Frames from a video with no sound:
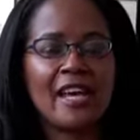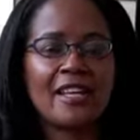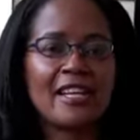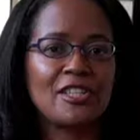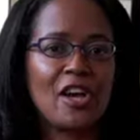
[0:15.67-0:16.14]

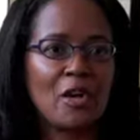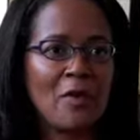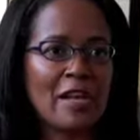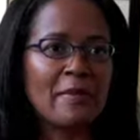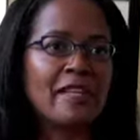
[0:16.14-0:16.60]
and I taught
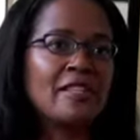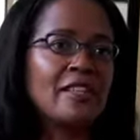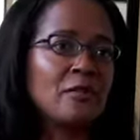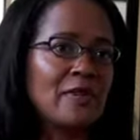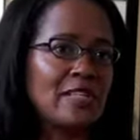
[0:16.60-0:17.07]
quite a bit and
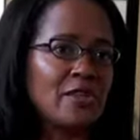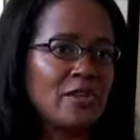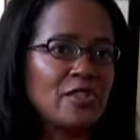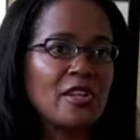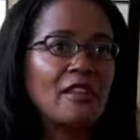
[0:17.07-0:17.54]
did
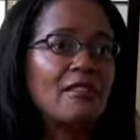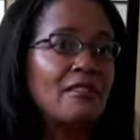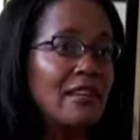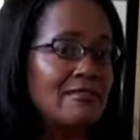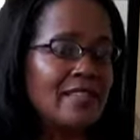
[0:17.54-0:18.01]
research,
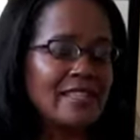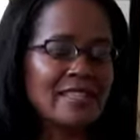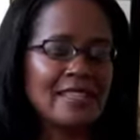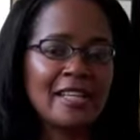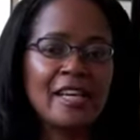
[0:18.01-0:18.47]
loved it,